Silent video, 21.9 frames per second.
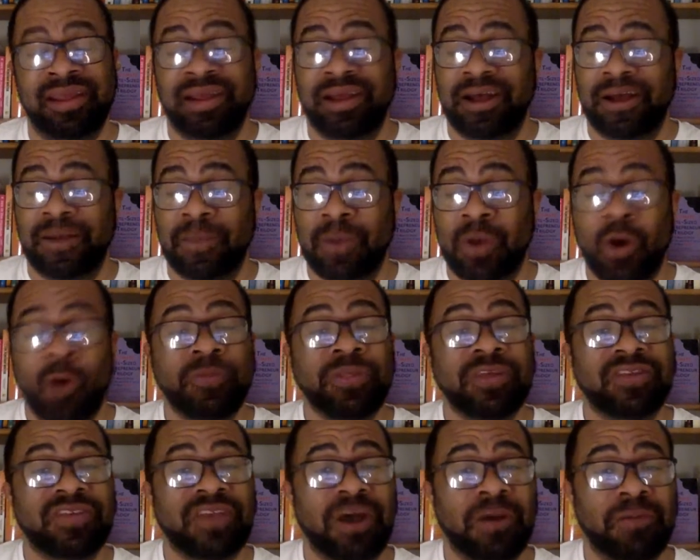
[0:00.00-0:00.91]
Um, hope
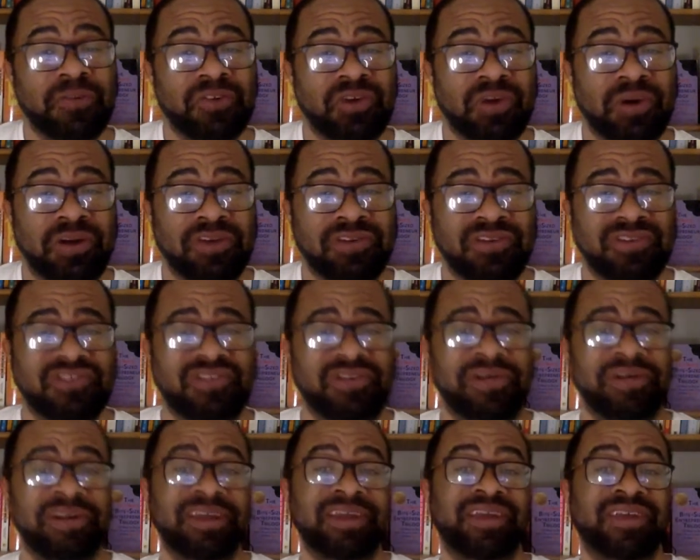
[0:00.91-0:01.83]
this helps you on your
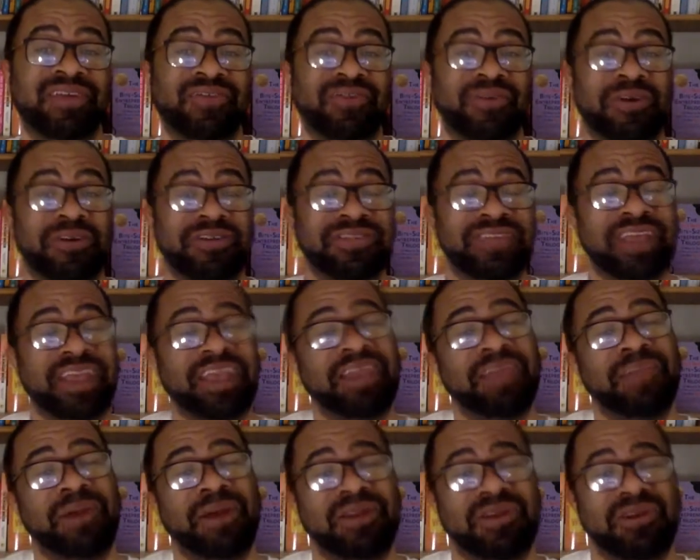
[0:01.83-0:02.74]
journey. As far as thinking
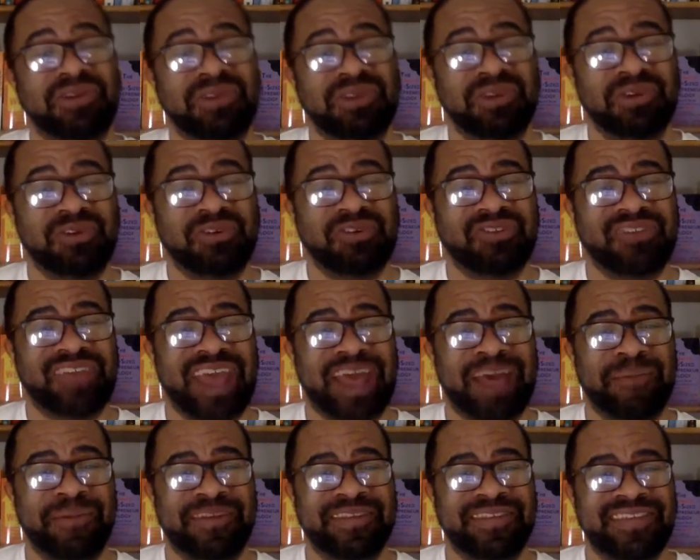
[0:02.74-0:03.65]
about your New Year's
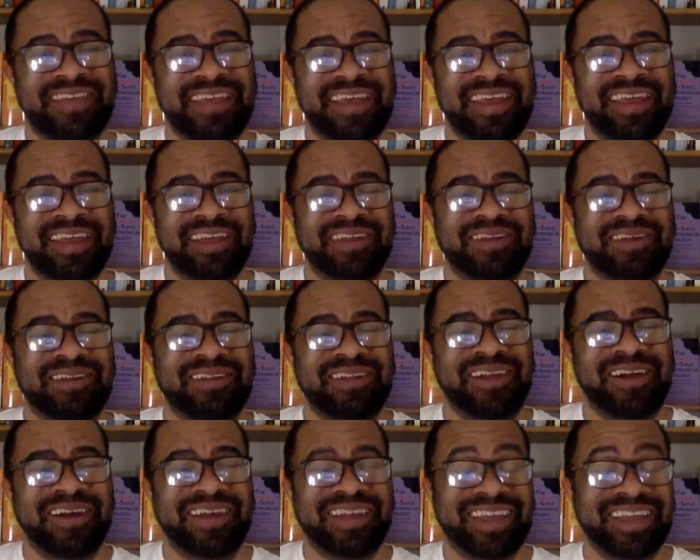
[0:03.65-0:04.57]
habits, good
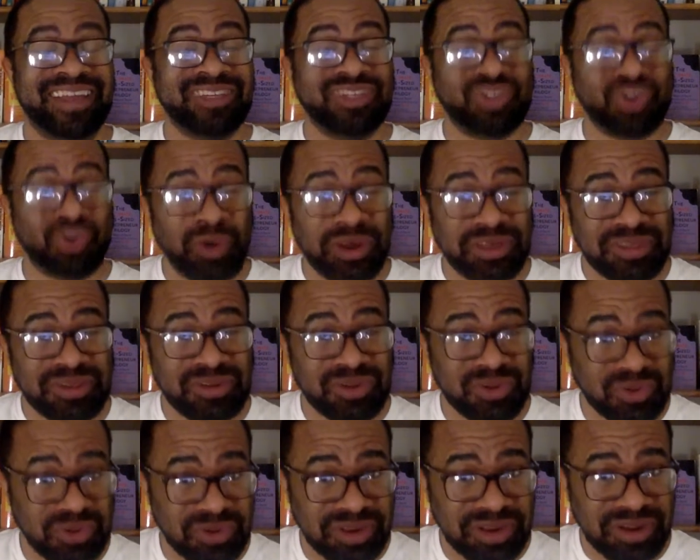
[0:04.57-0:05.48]
luck. Enjoy the
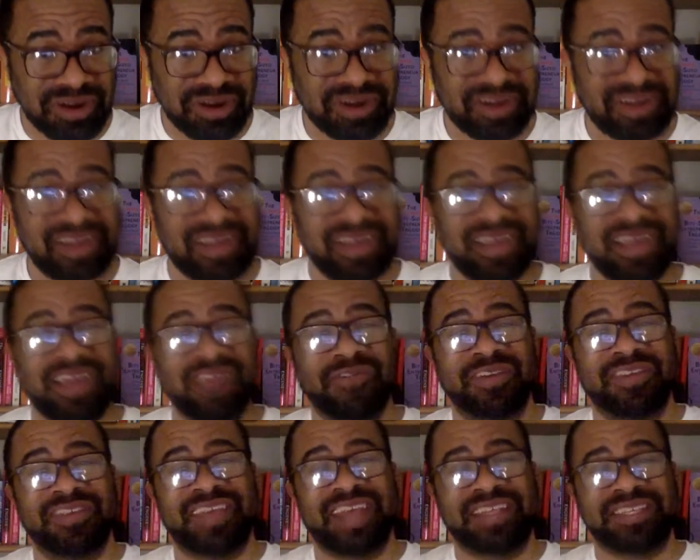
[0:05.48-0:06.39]
new year if
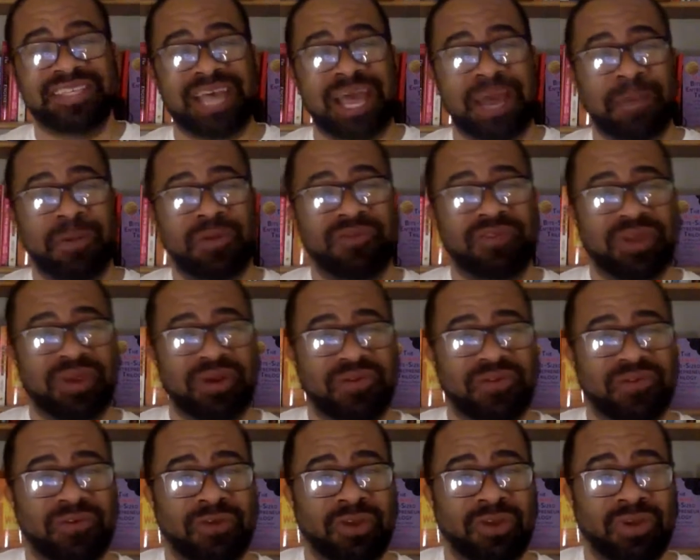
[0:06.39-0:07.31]
it's that time of year
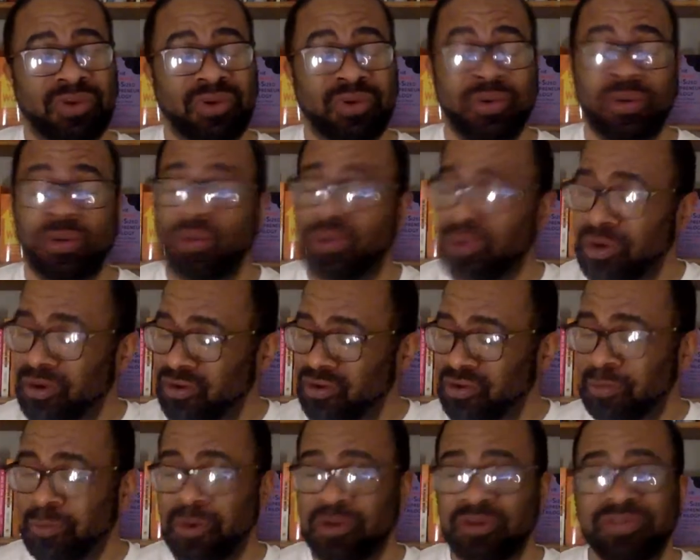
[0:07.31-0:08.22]
for you, or
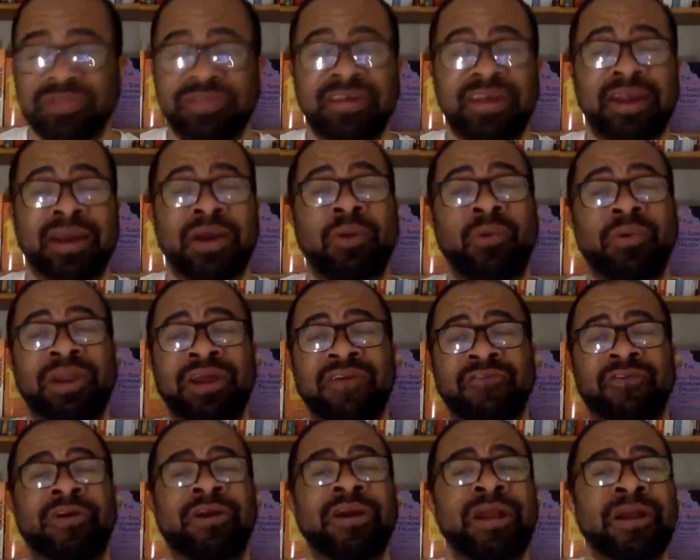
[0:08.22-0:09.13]
your birthday, or
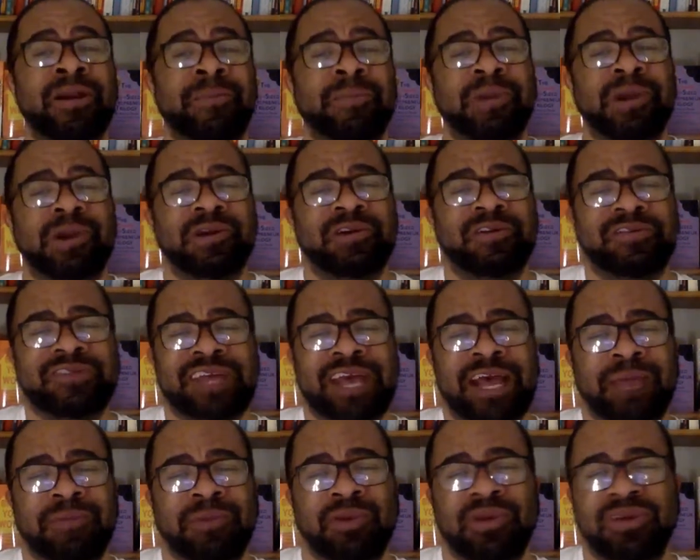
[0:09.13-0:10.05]
whatever period of
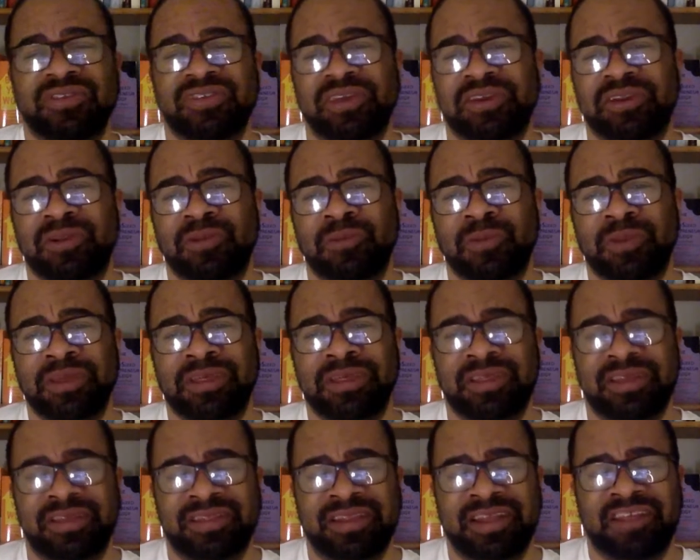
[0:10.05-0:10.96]
time you consider to be
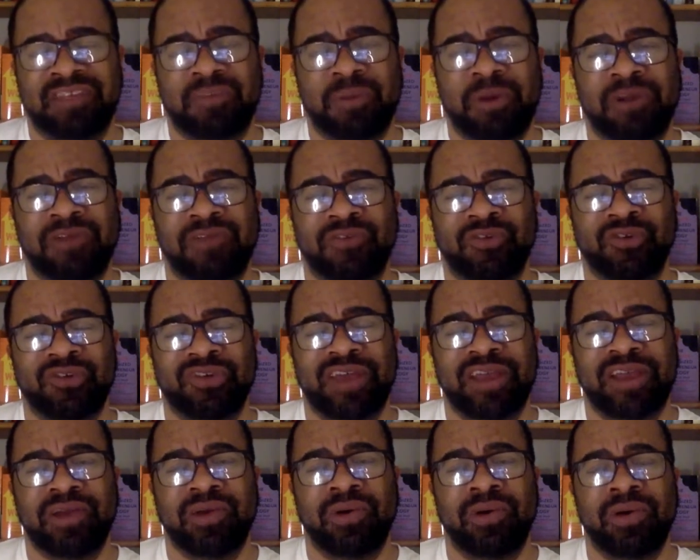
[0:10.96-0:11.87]
the next part of your
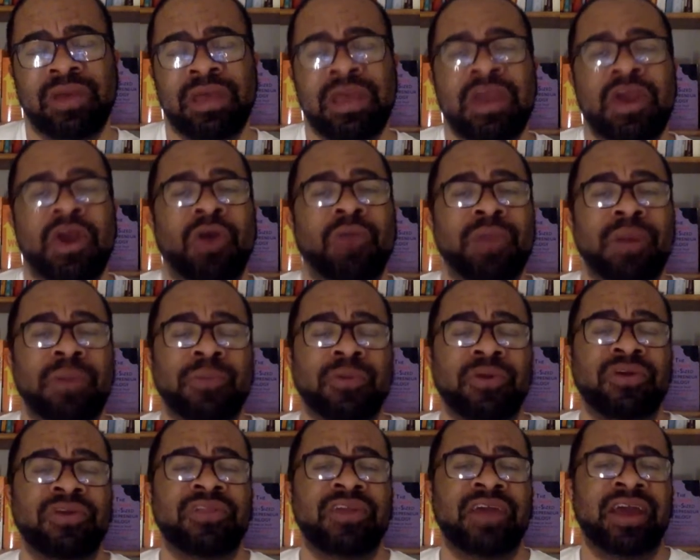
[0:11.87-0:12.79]
cycle.
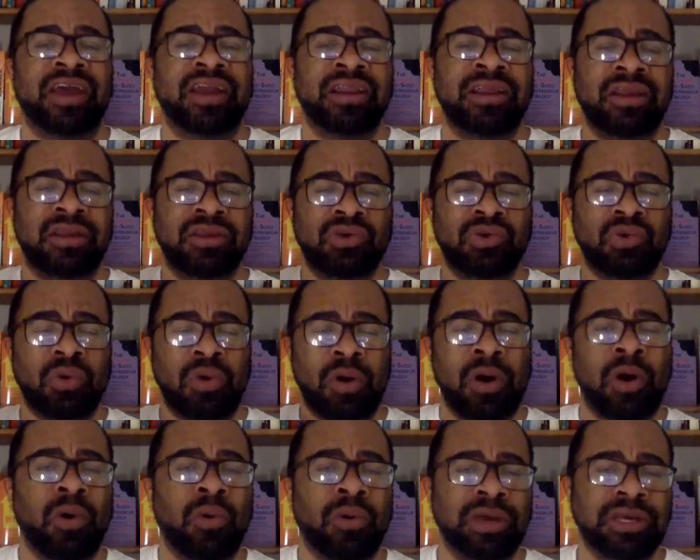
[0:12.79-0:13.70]
Remember that you
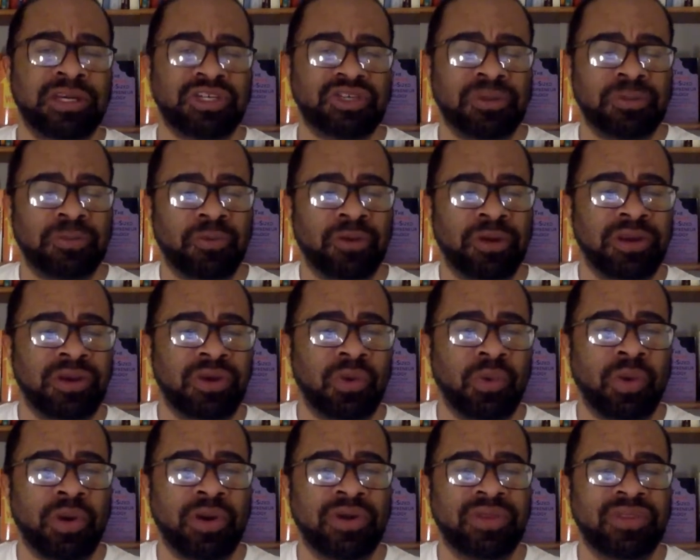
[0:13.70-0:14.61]
always should bring your
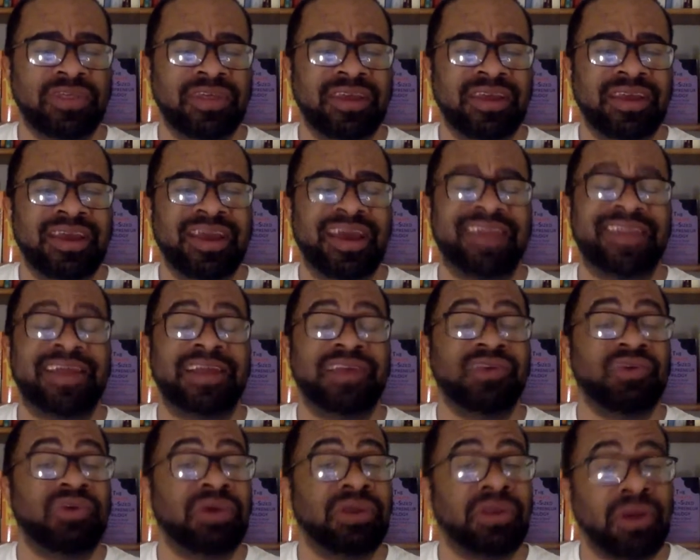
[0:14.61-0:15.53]
worth and that
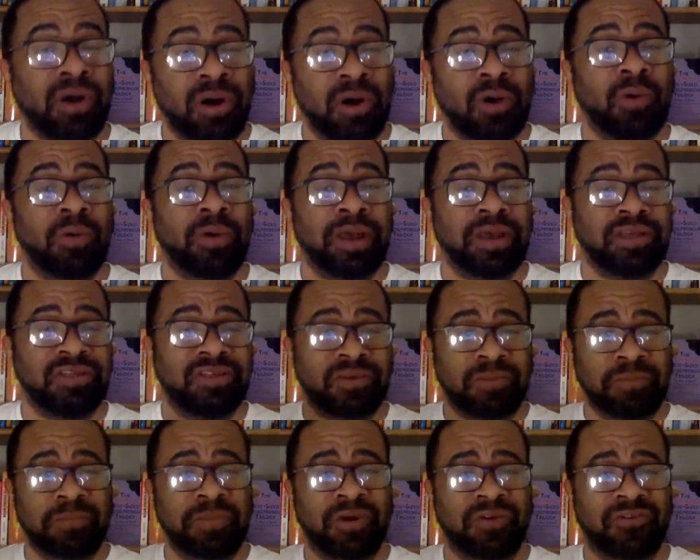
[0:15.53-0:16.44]
you can always
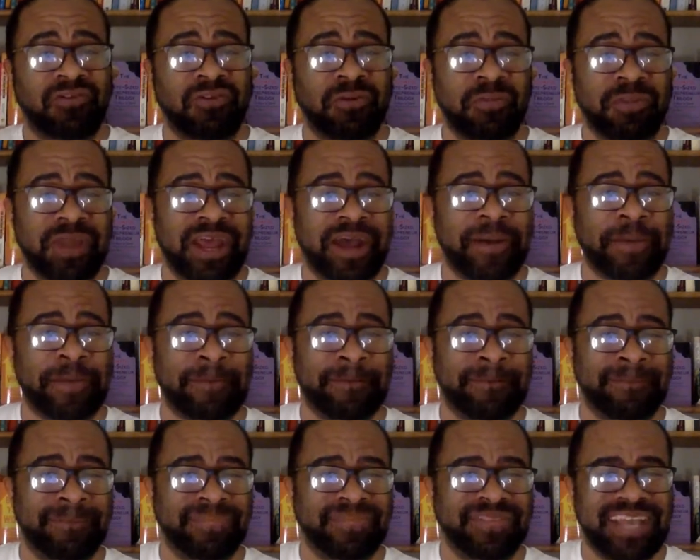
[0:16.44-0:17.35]
build from now.
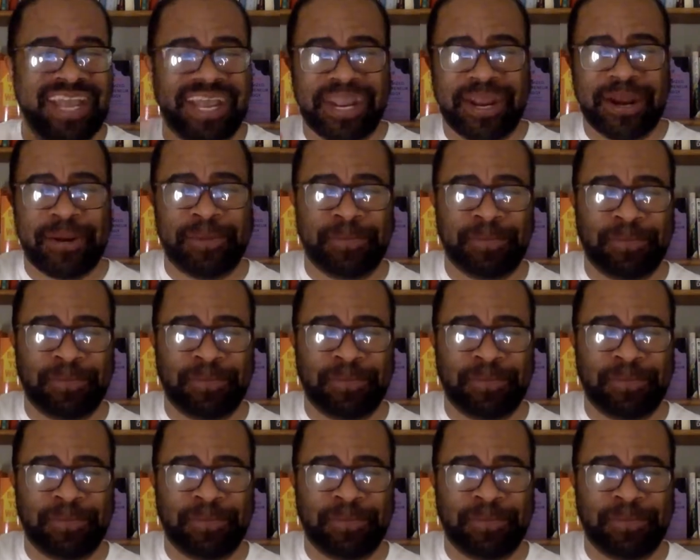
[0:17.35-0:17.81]
Take care.